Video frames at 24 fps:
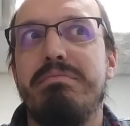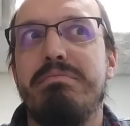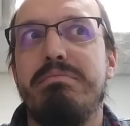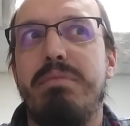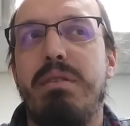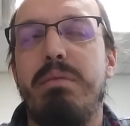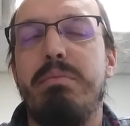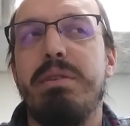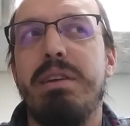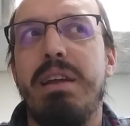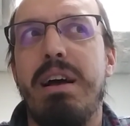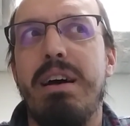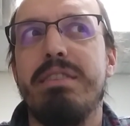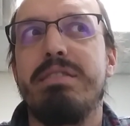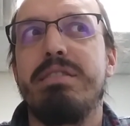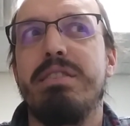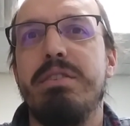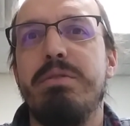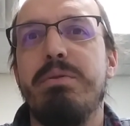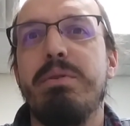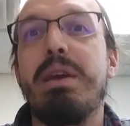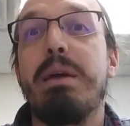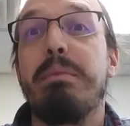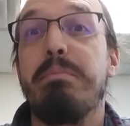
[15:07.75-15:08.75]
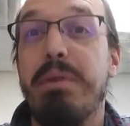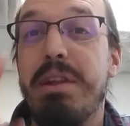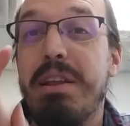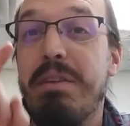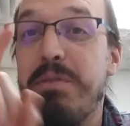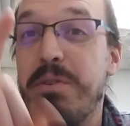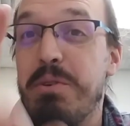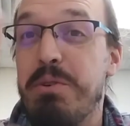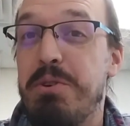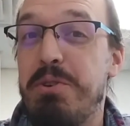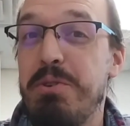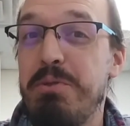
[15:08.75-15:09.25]
probably not see you again. But
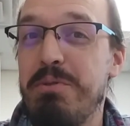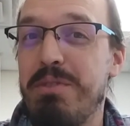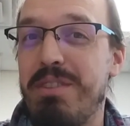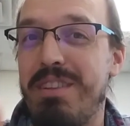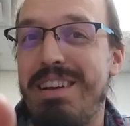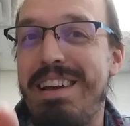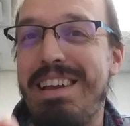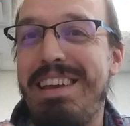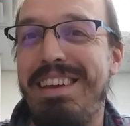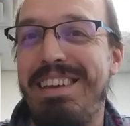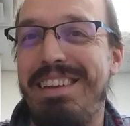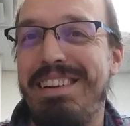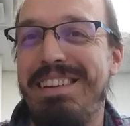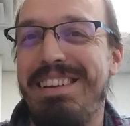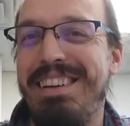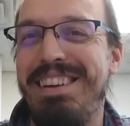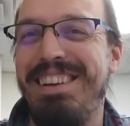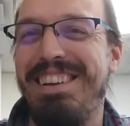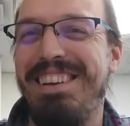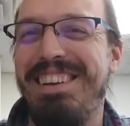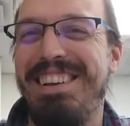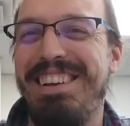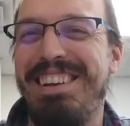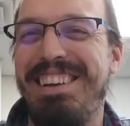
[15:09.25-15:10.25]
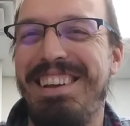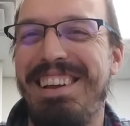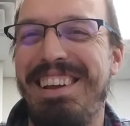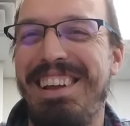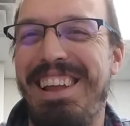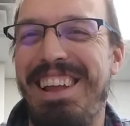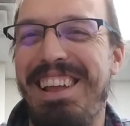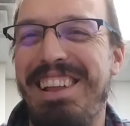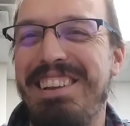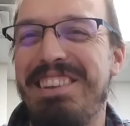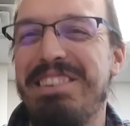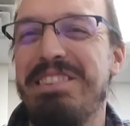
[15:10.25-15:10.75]
if you do like it
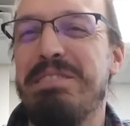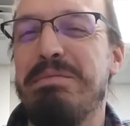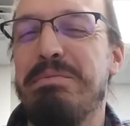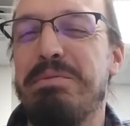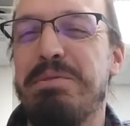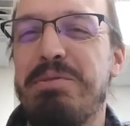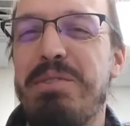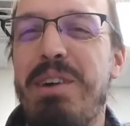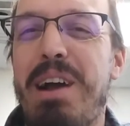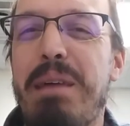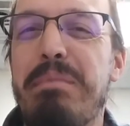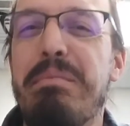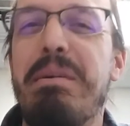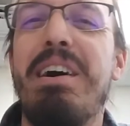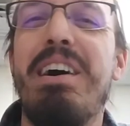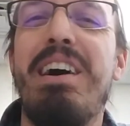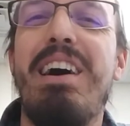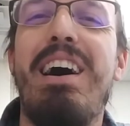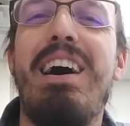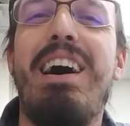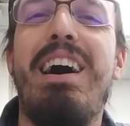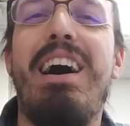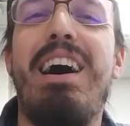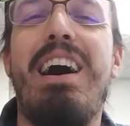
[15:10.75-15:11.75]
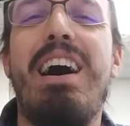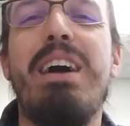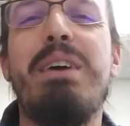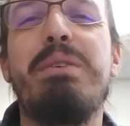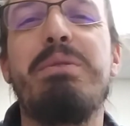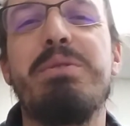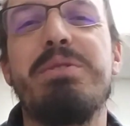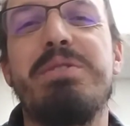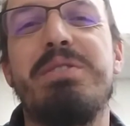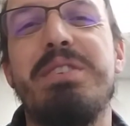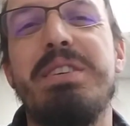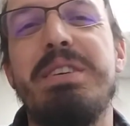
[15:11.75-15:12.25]
and you subscribe, I
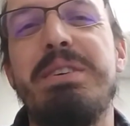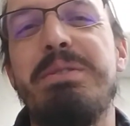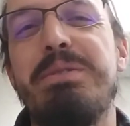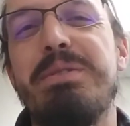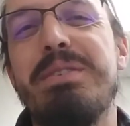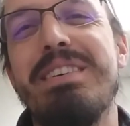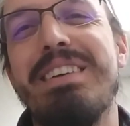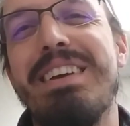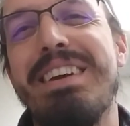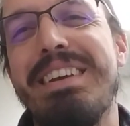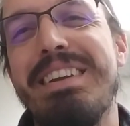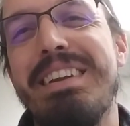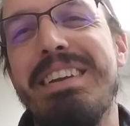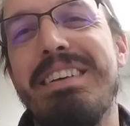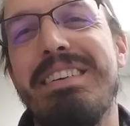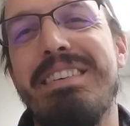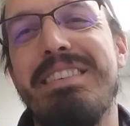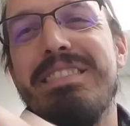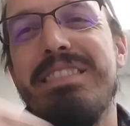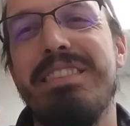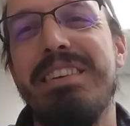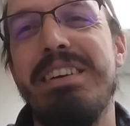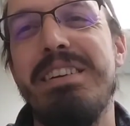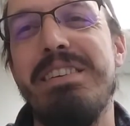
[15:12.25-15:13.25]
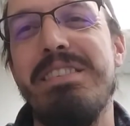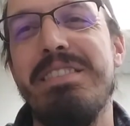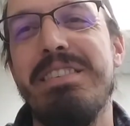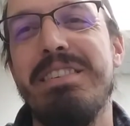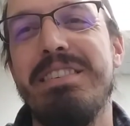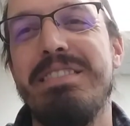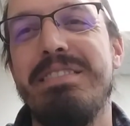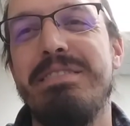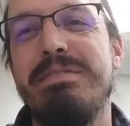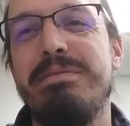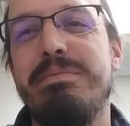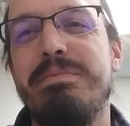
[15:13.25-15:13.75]
will see you again later.